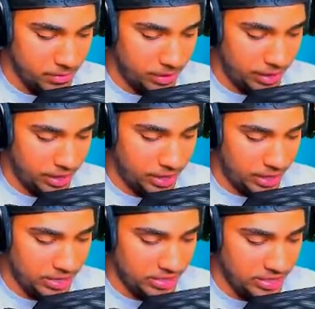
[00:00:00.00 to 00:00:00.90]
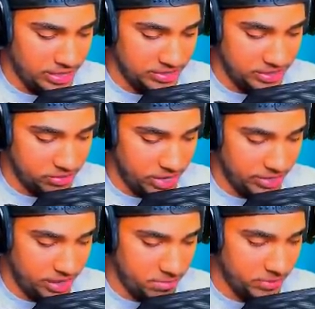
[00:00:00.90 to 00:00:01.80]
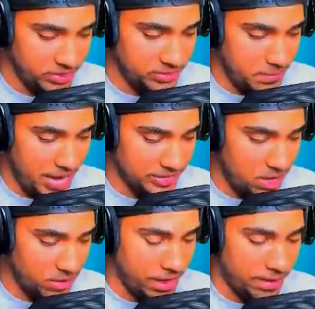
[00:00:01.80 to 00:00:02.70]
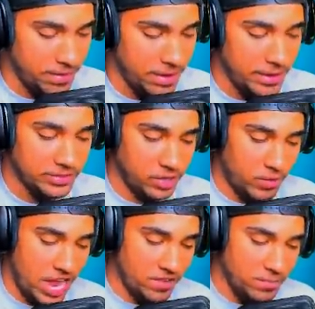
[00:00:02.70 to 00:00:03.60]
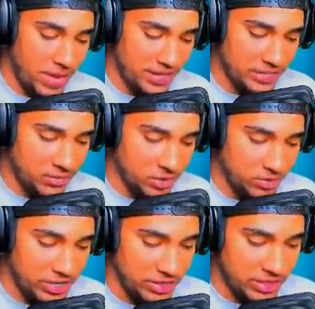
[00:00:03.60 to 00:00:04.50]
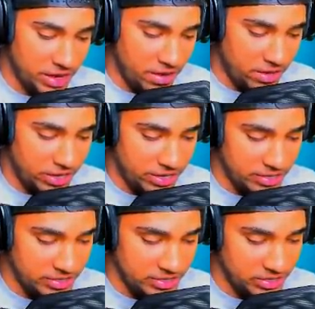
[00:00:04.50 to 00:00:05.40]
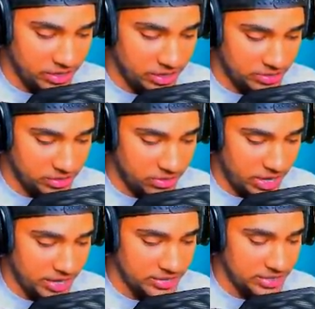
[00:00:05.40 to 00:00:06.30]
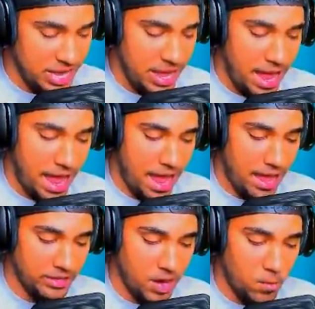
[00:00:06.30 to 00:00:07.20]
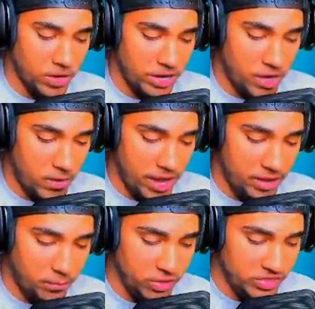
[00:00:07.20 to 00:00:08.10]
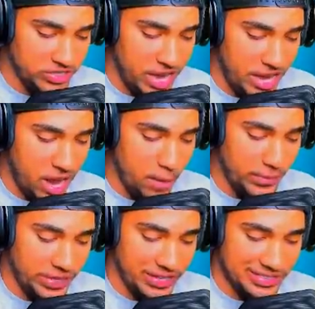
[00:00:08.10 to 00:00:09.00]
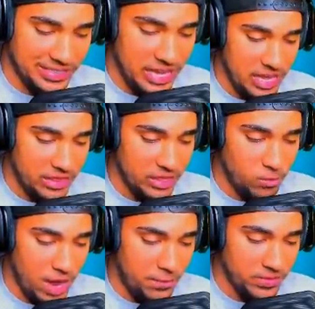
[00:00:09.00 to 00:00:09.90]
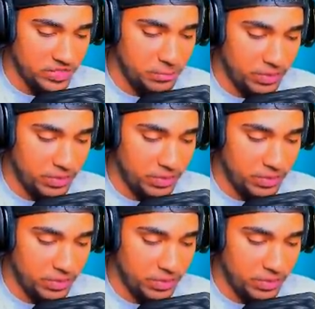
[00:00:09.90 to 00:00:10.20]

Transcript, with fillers: And I think that's it, right? Yep, he's maxed. Okay, so we have him max level three. There he is. He's looking so nice. And uh, we're going to go ahead and put this guy up against the weapons.